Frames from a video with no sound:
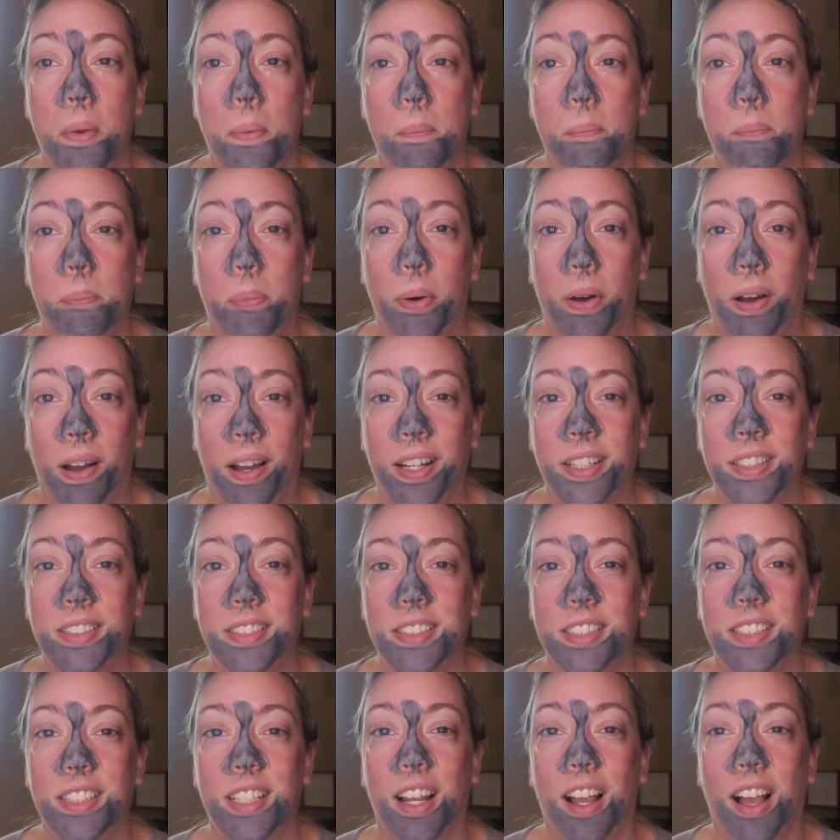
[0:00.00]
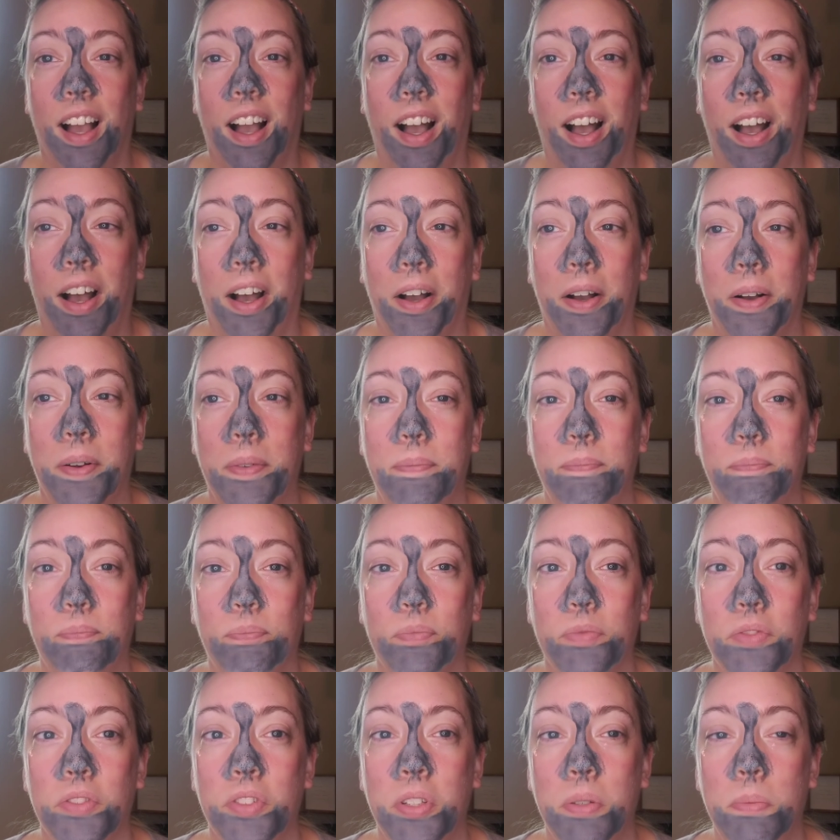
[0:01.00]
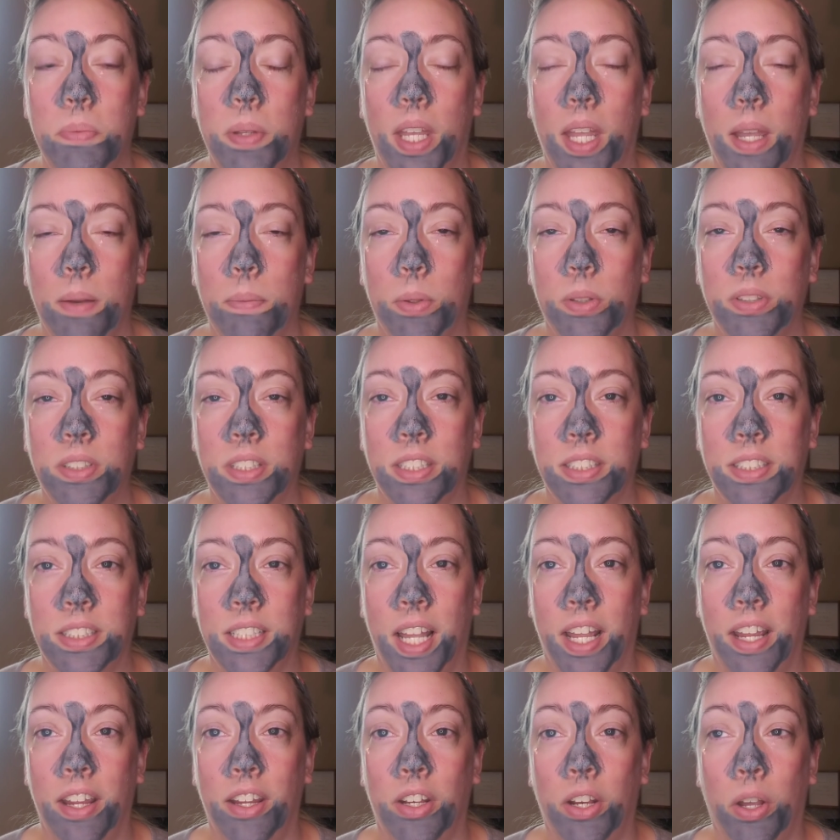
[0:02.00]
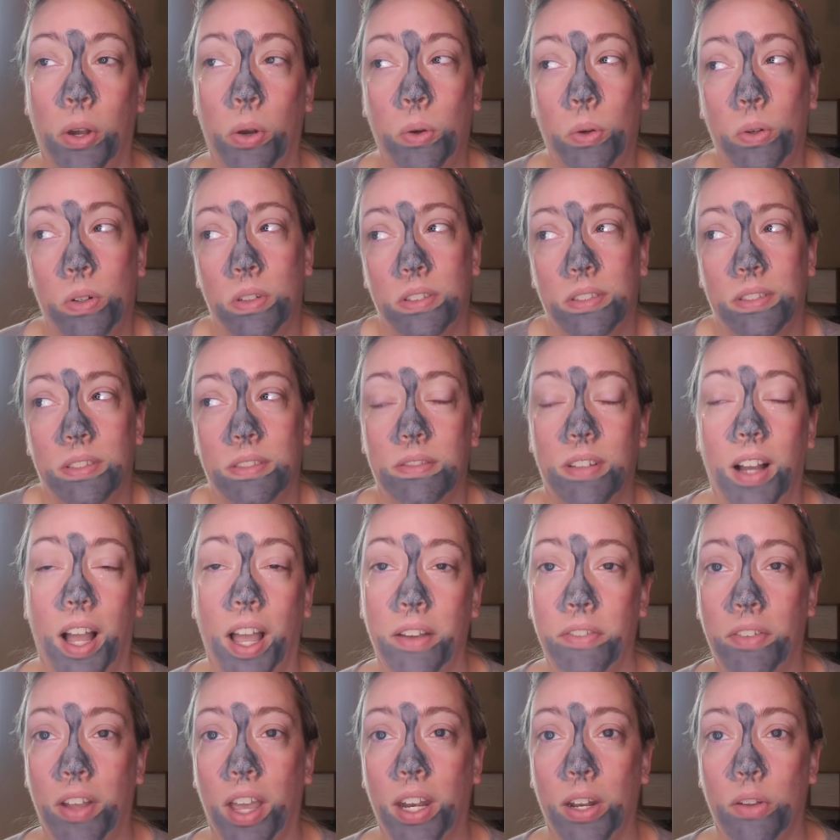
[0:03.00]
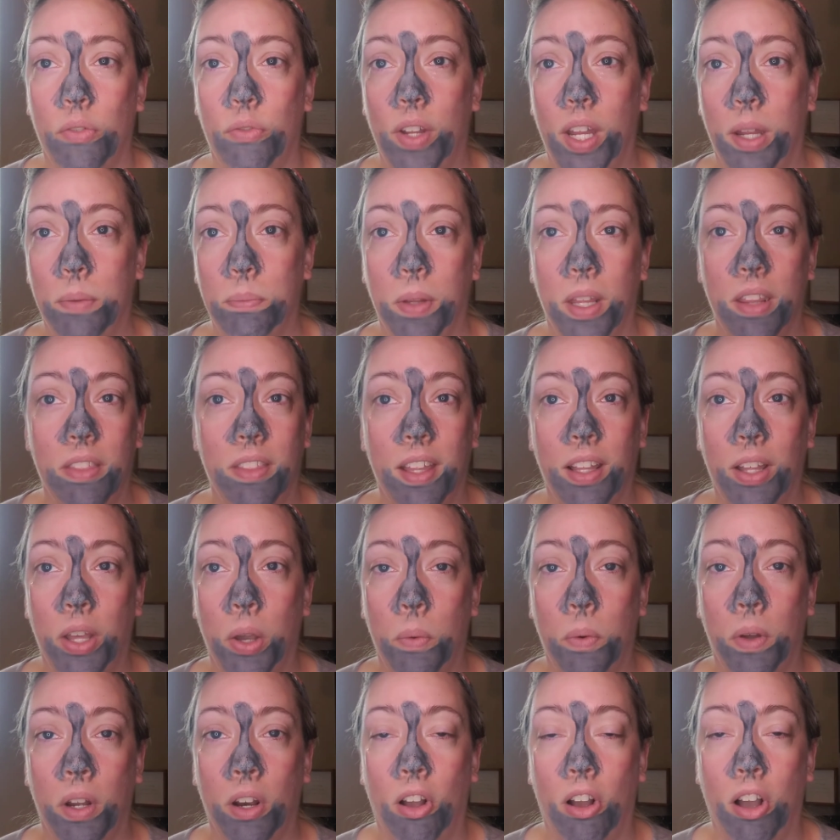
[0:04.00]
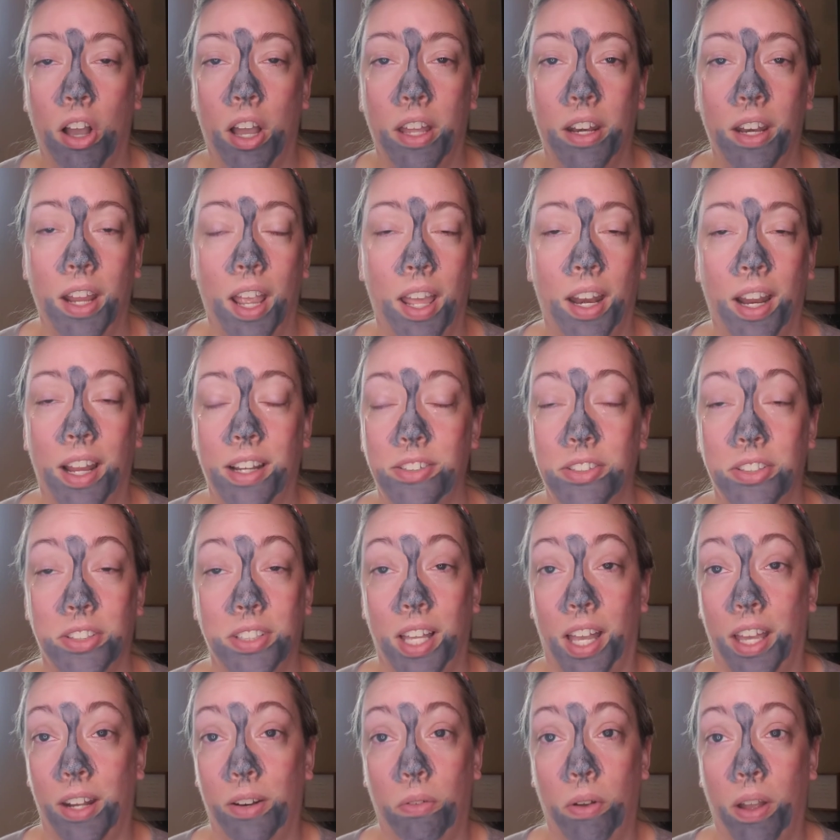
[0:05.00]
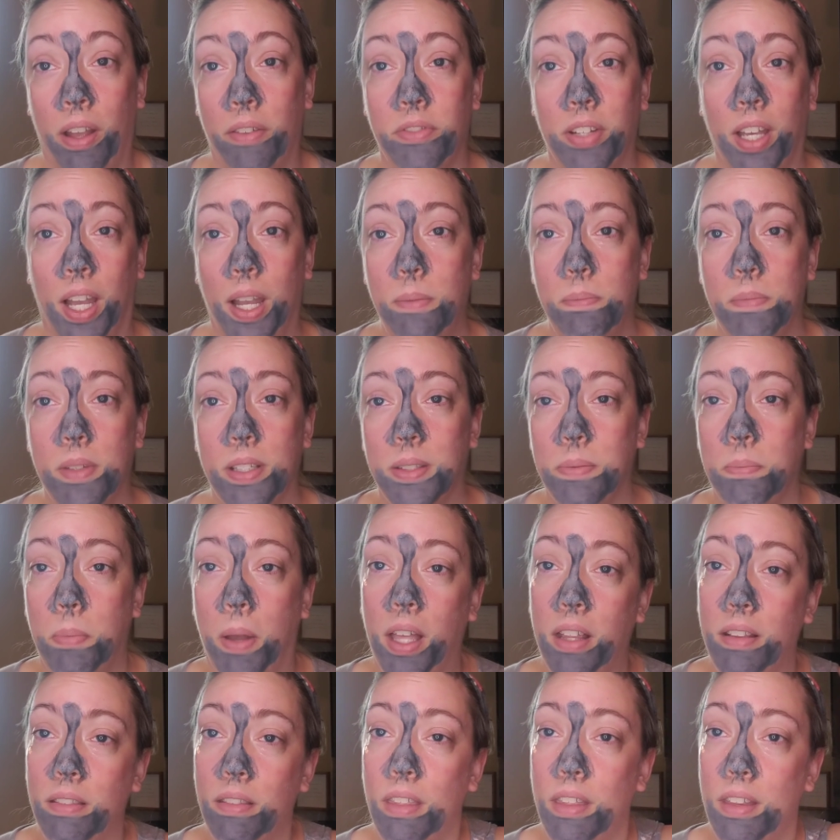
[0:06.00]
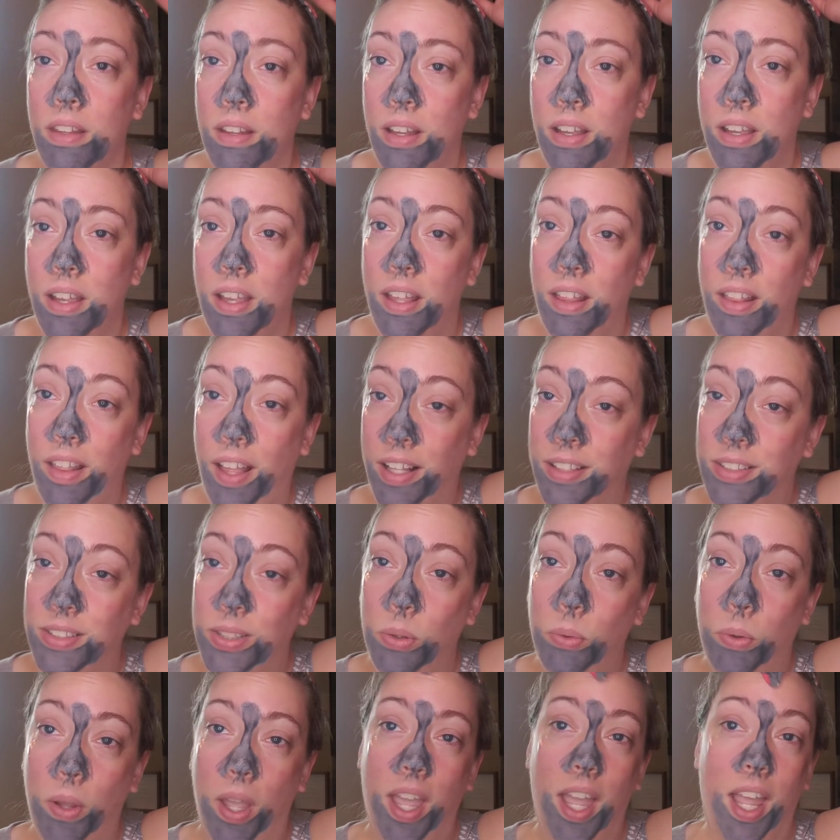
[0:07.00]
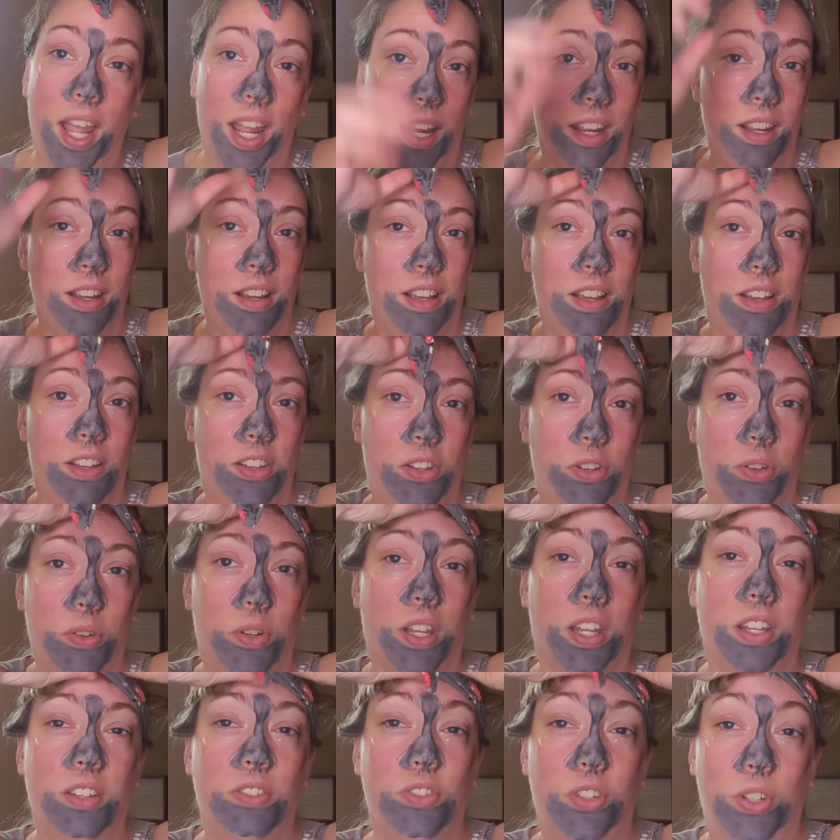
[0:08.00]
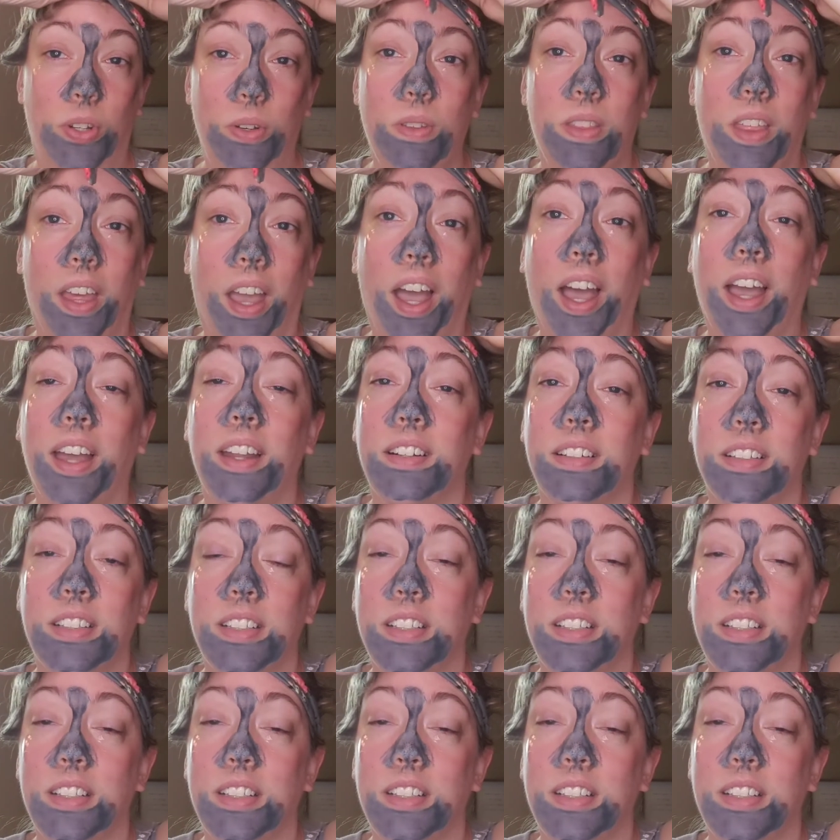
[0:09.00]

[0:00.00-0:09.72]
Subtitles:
But to be able to say, you know, I've got a family thing going on and I don't have time this month. That's okay. You can do that.